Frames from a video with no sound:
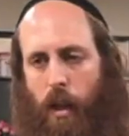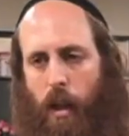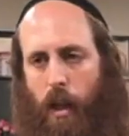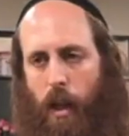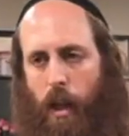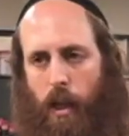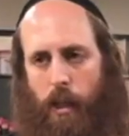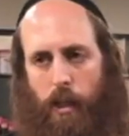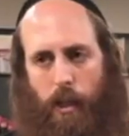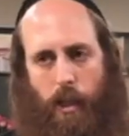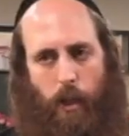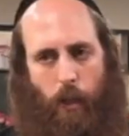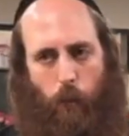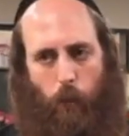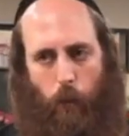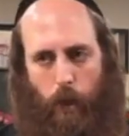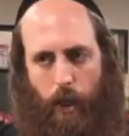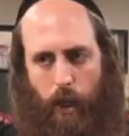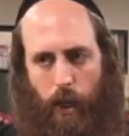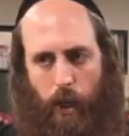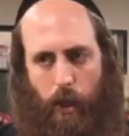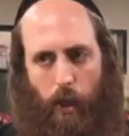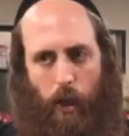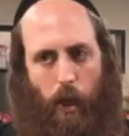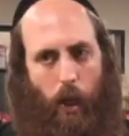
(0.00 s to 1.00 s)
and that we
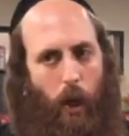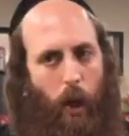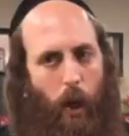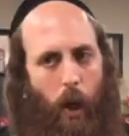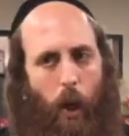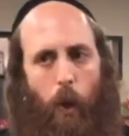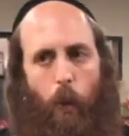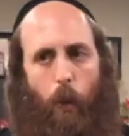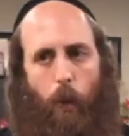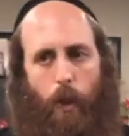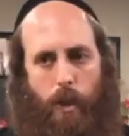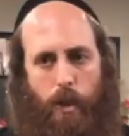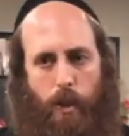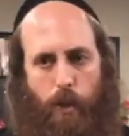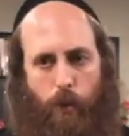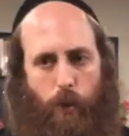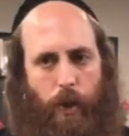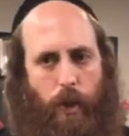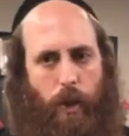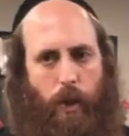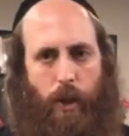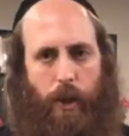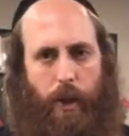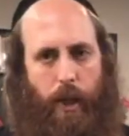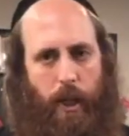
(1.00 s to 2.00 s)
can always
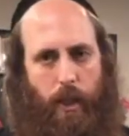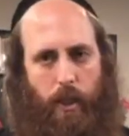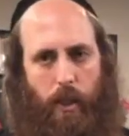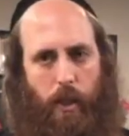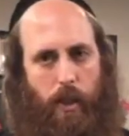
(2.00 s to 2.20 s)
reconnect